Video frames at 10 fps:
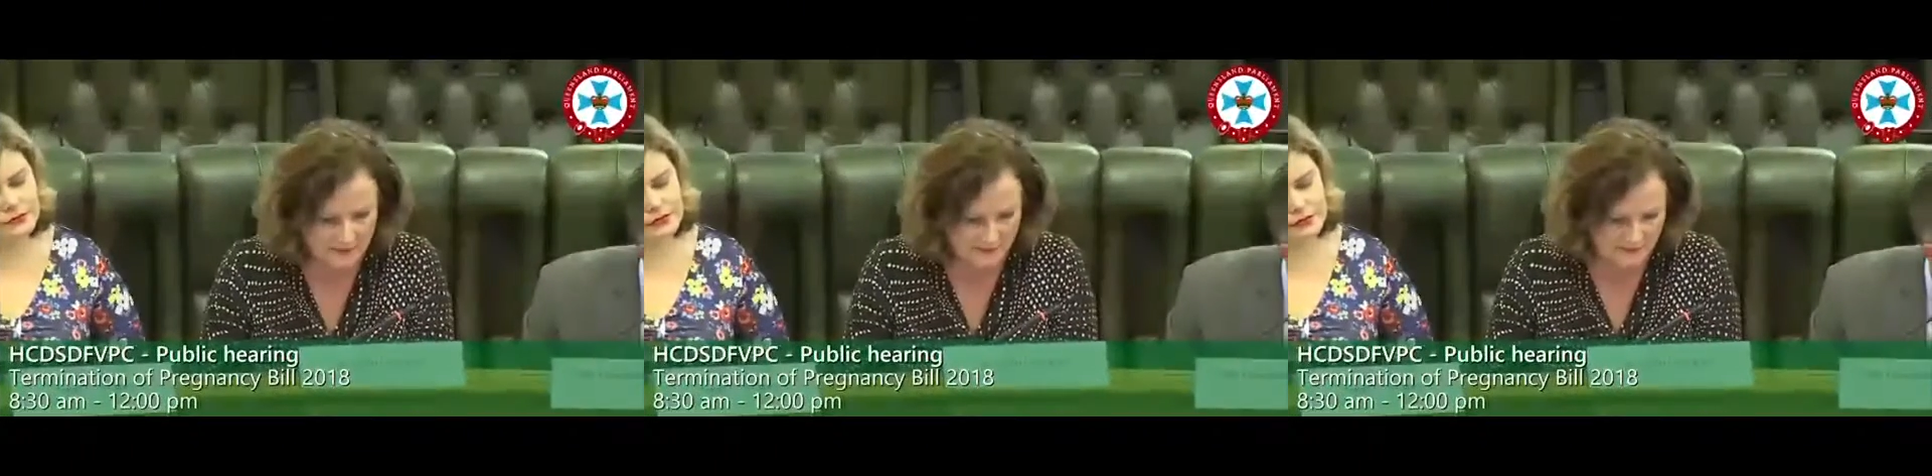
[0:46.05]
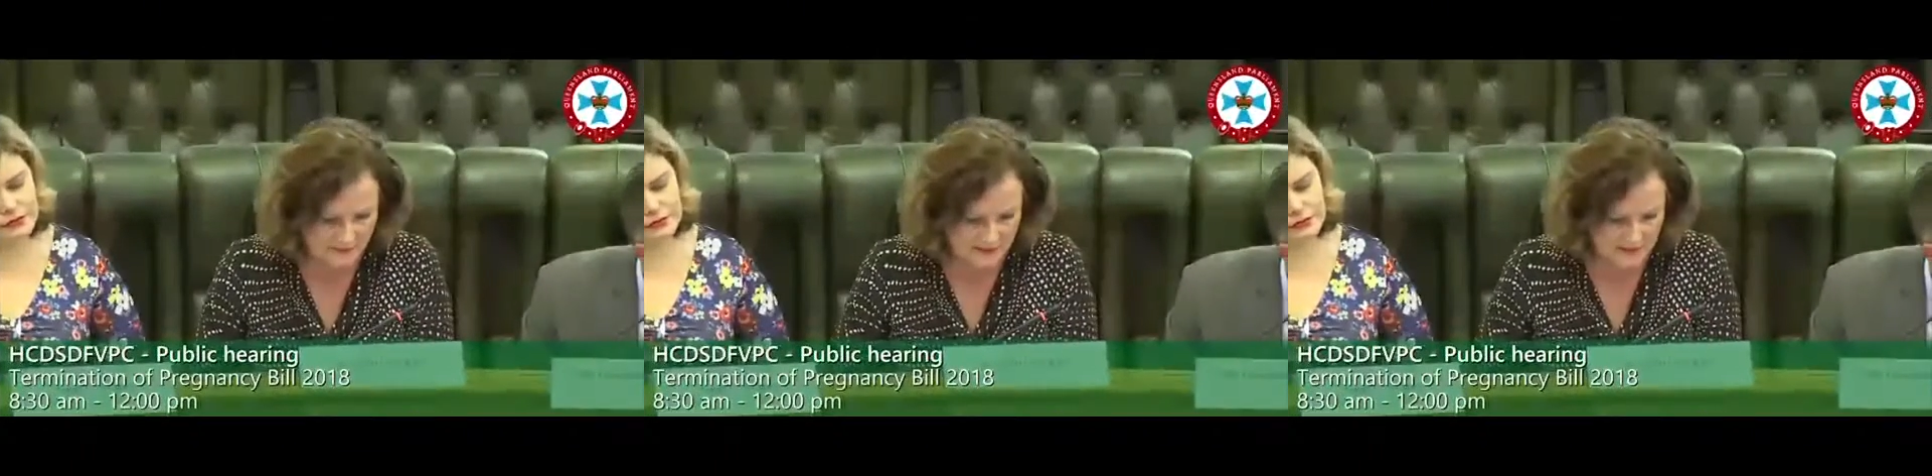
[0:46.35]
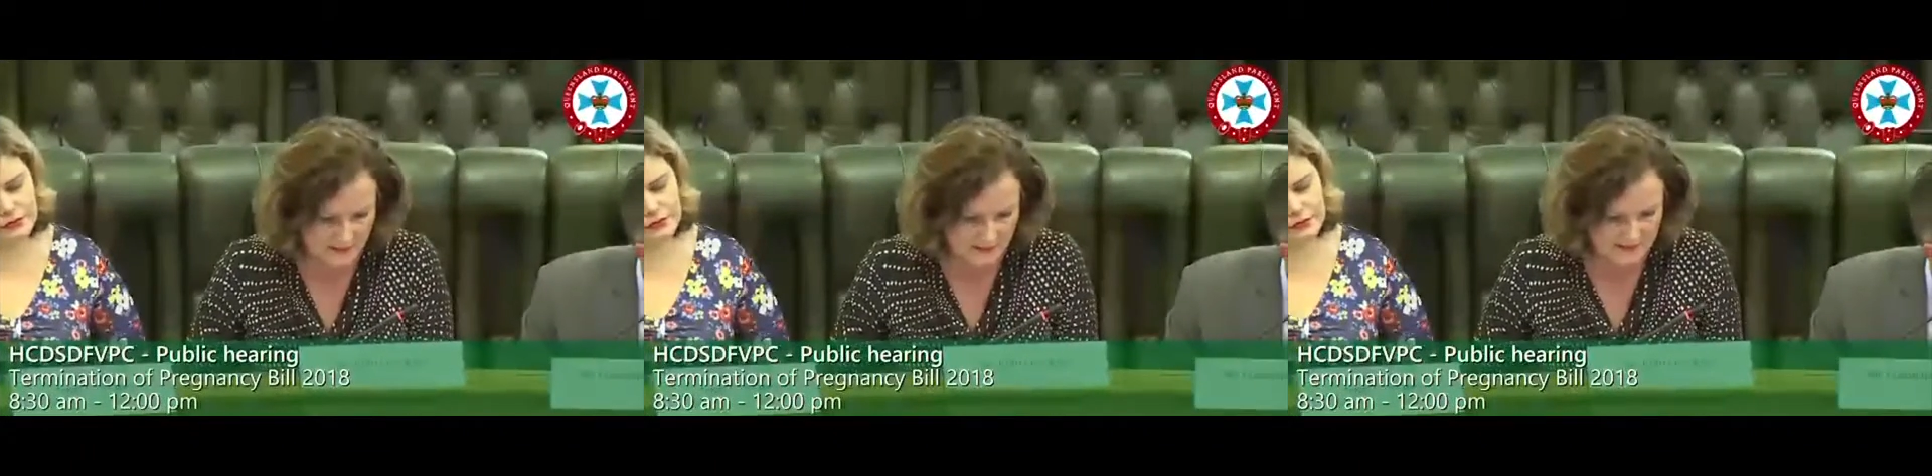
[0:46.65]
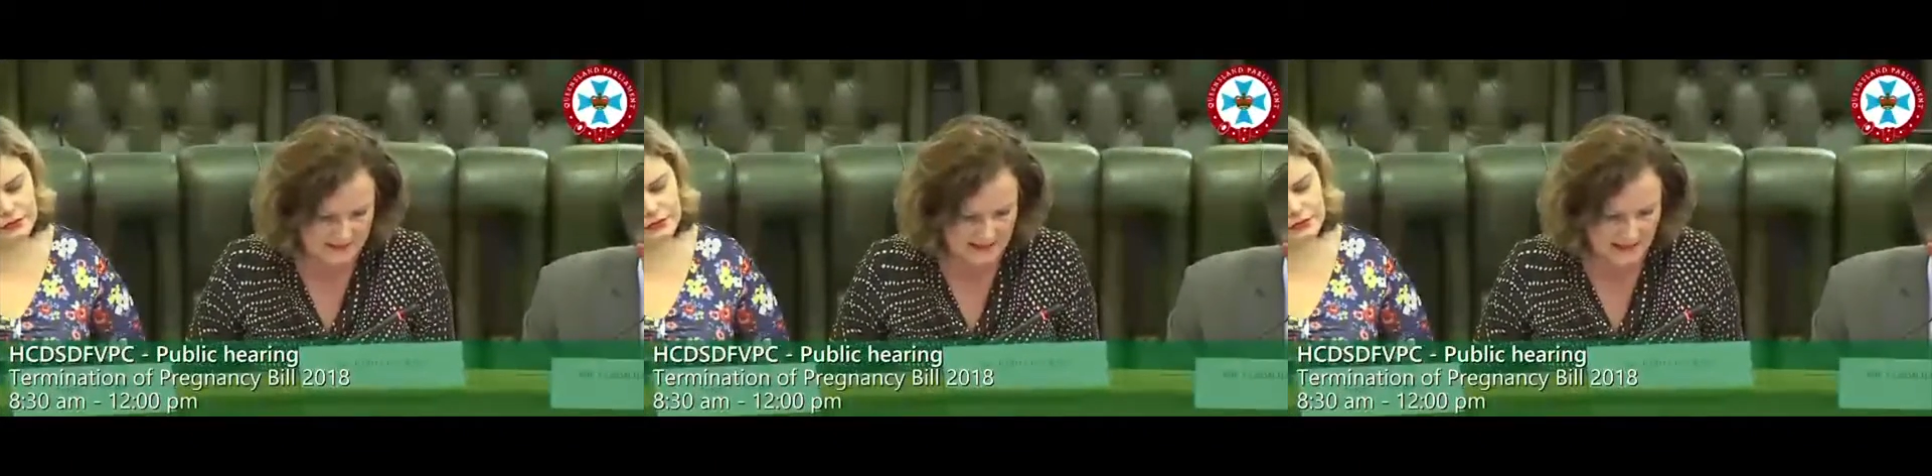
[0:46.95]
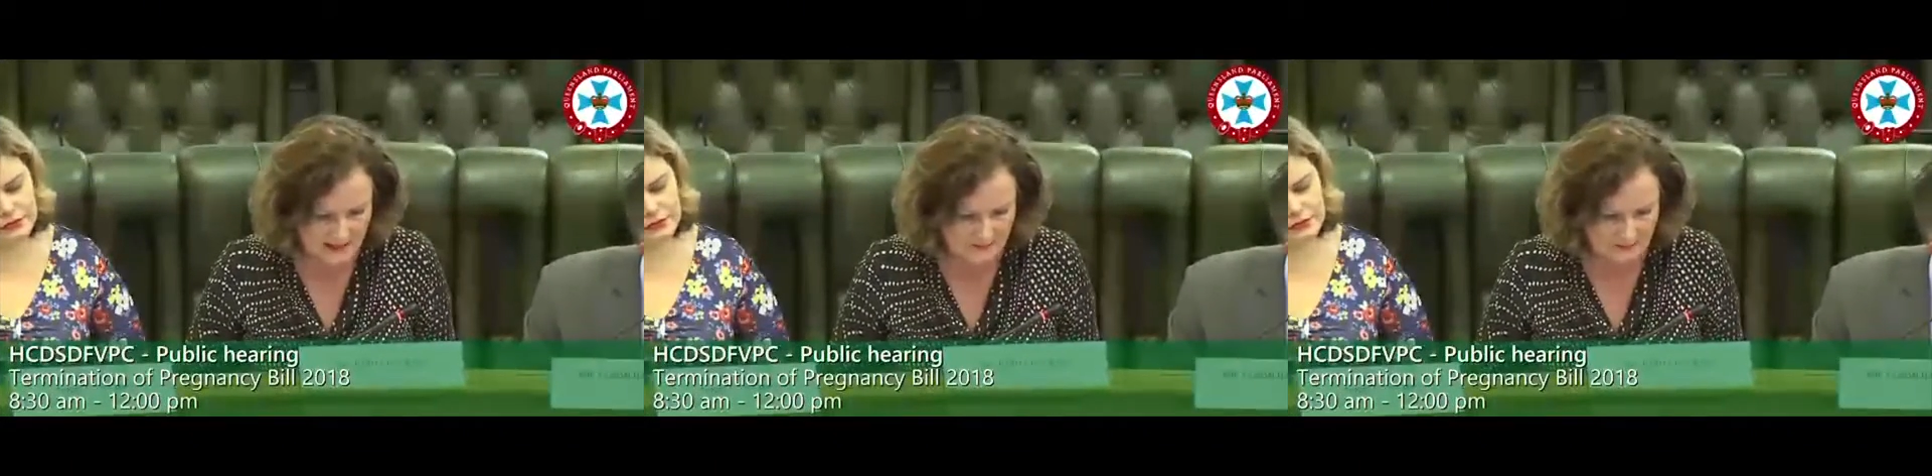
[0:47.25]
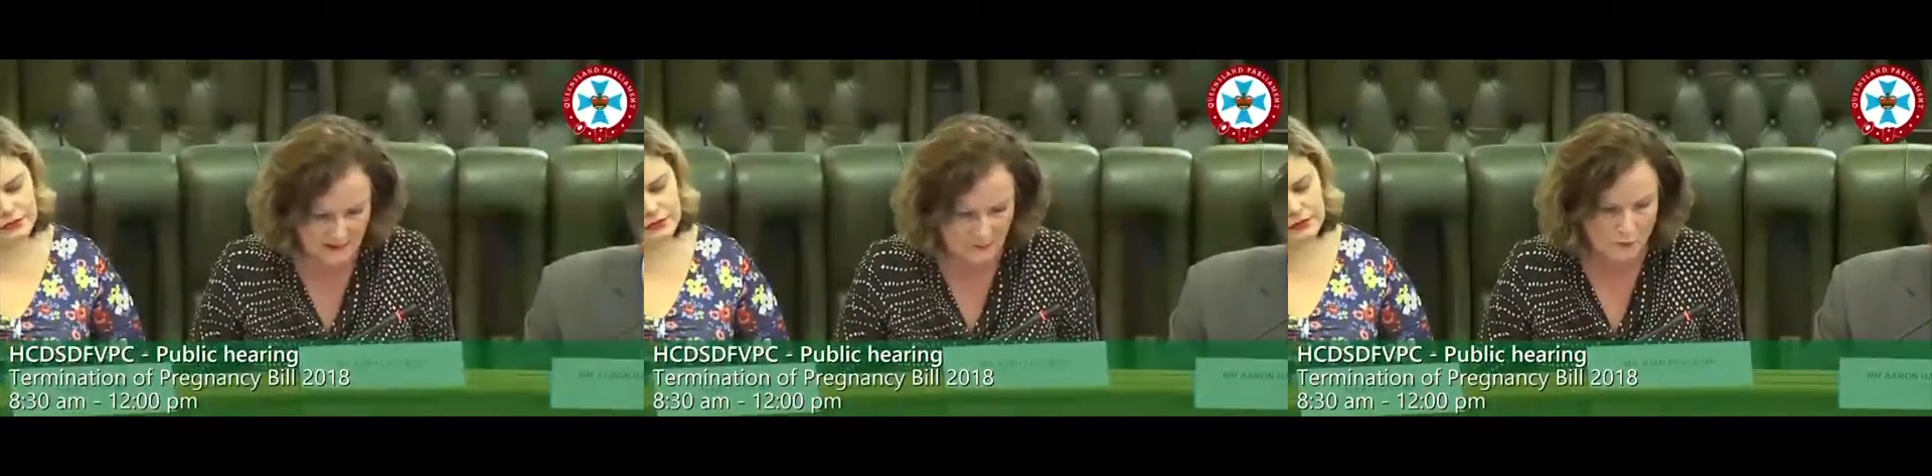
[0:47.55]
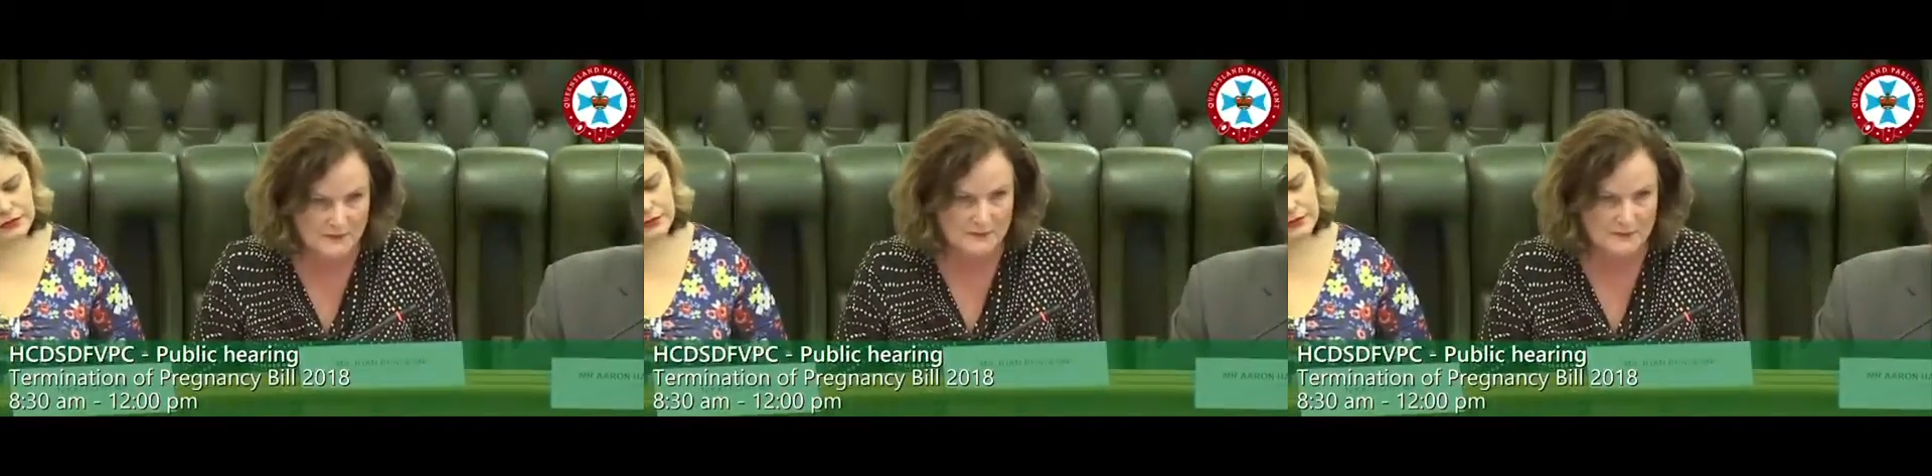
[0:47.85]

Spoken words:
if you've ever experienced a woman